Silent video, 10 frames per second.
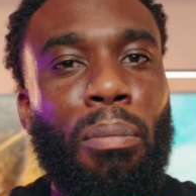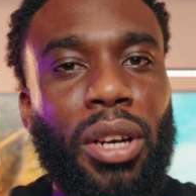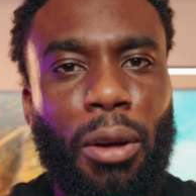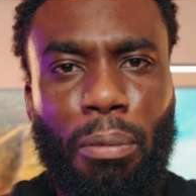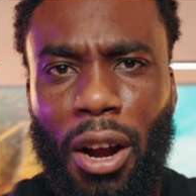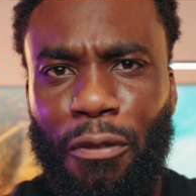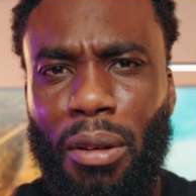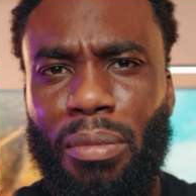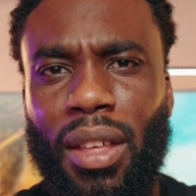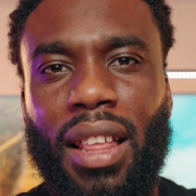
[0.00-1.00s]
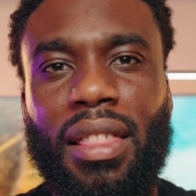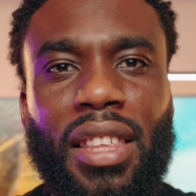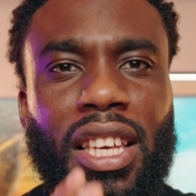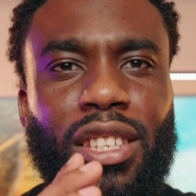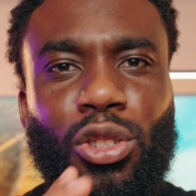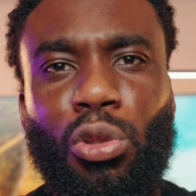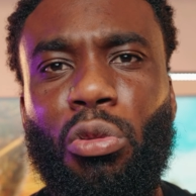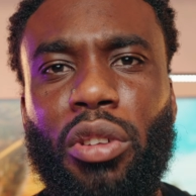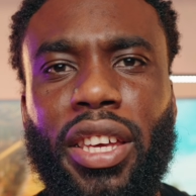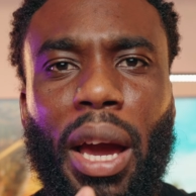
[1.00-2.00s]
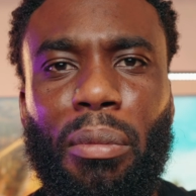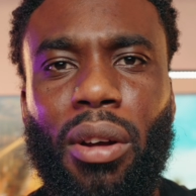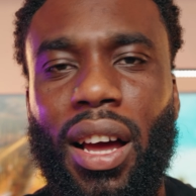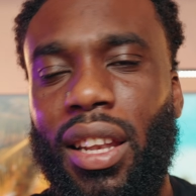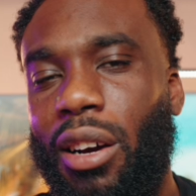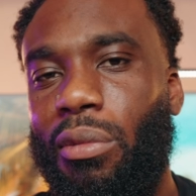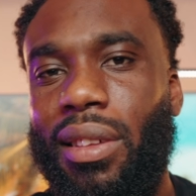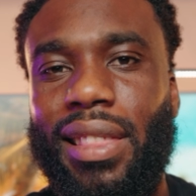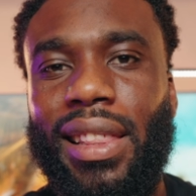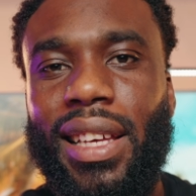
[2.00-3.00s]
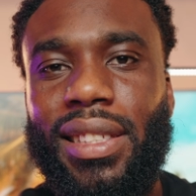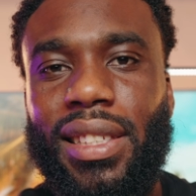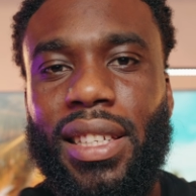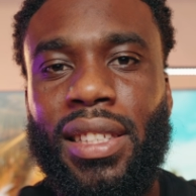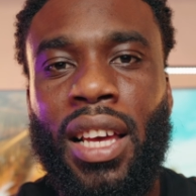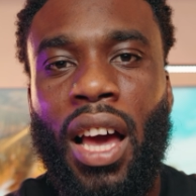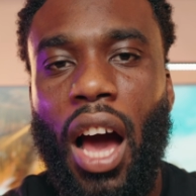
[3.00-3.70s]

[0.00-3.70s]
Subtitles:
But apart from that, these two camera along with lenses